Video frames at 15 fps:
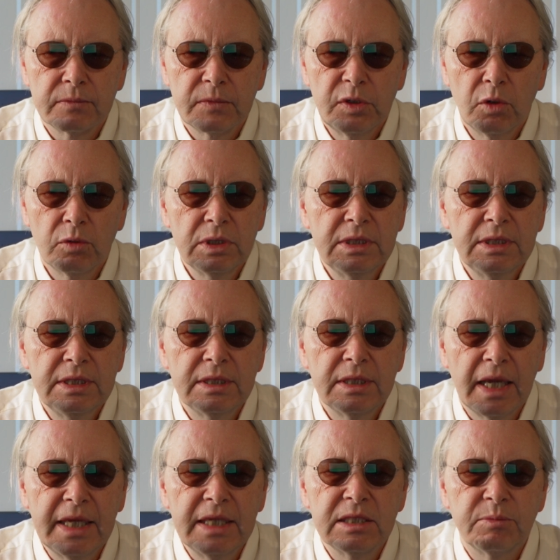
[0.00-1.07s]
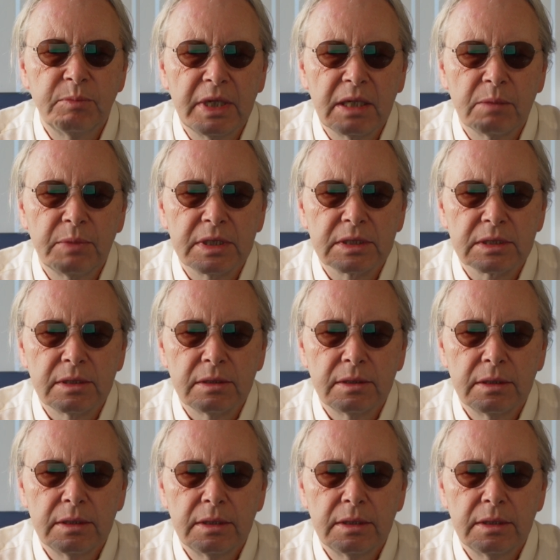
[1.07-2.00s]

You only need 8 megapixel